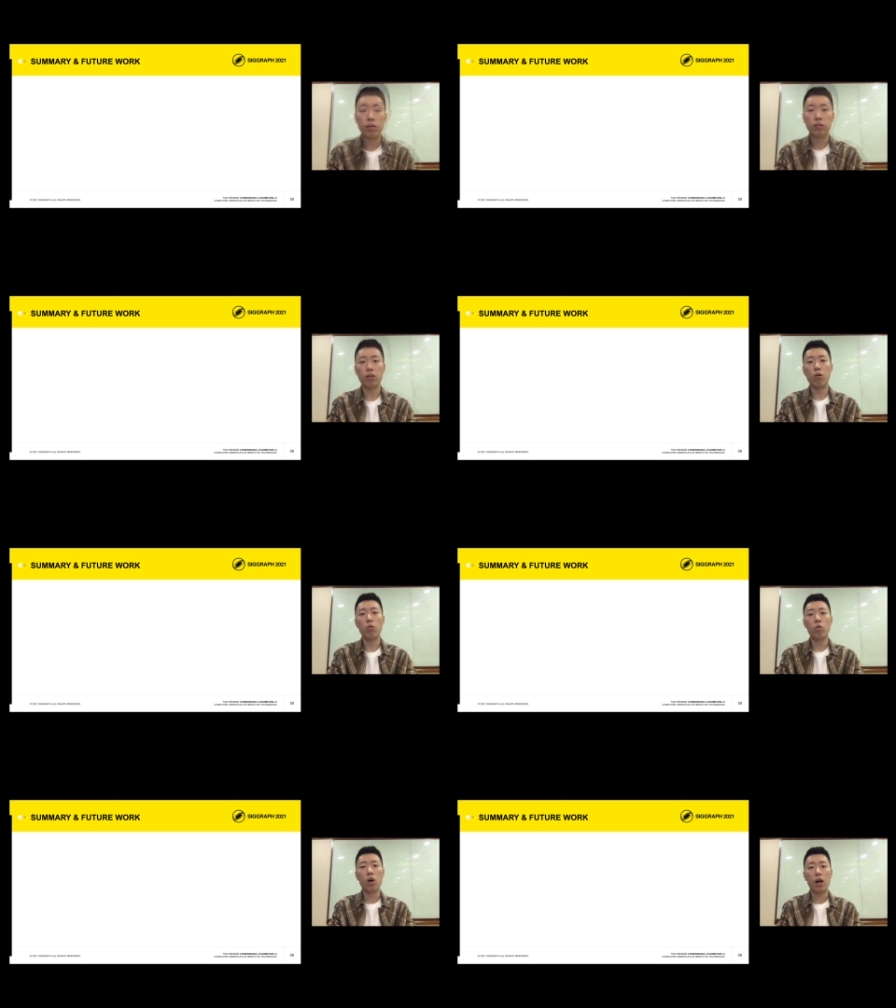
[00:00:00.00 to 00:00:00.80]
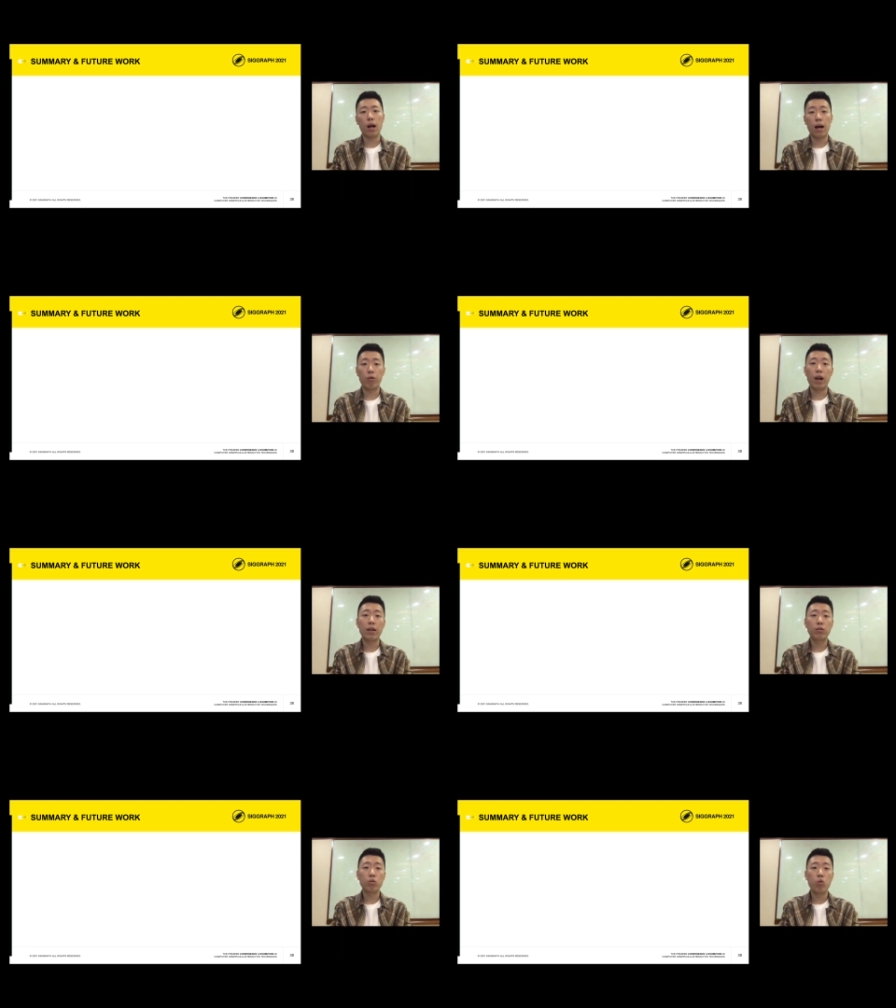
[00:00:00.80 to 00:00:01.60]
So I would like
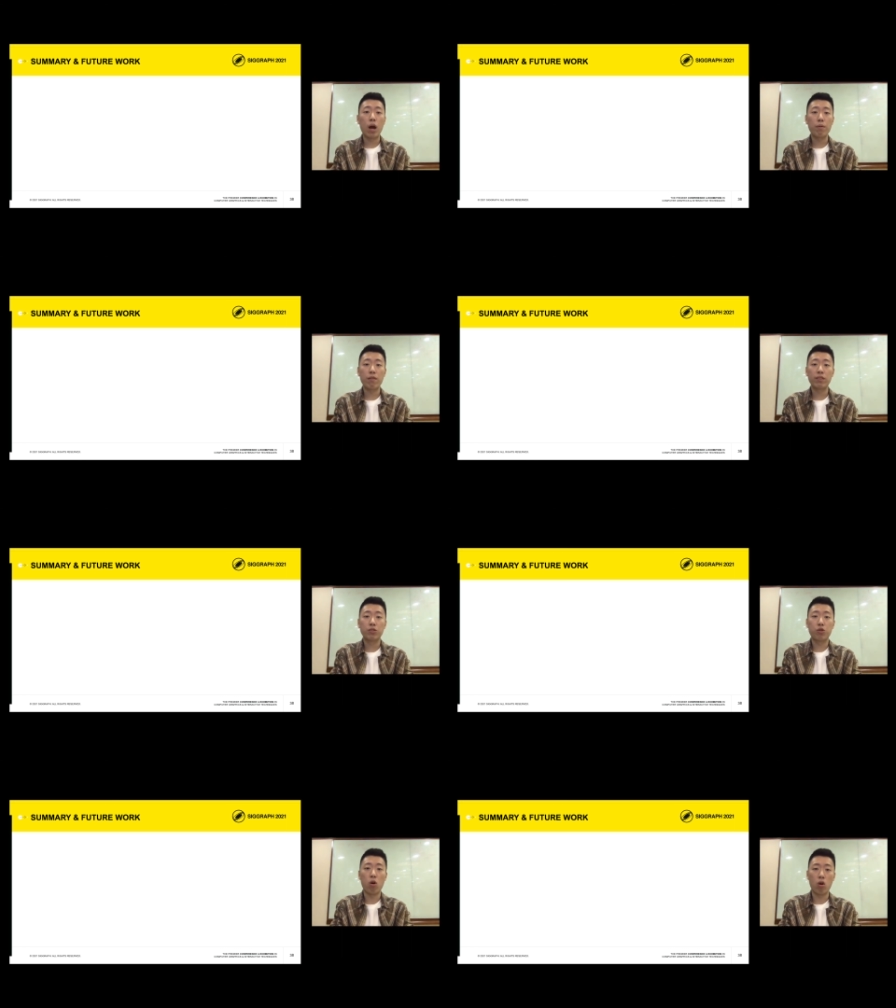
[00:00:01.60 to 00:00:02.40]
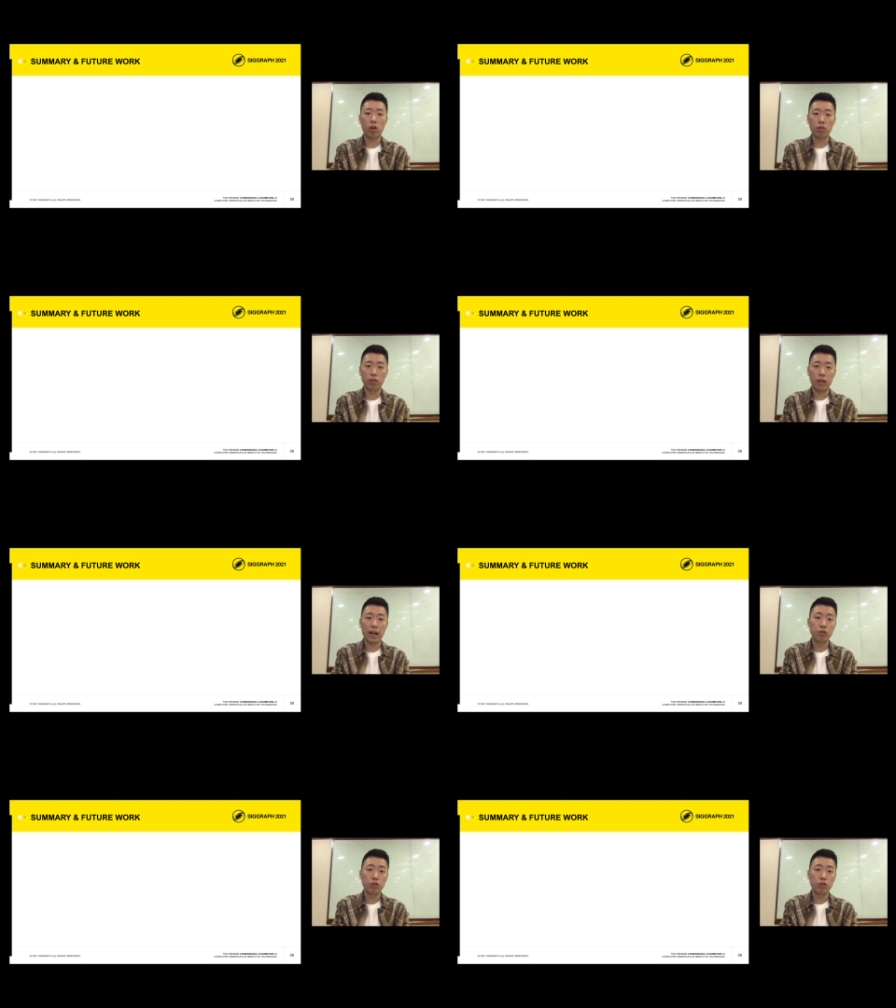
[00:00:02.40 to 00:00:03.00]
to wrap up this talk and to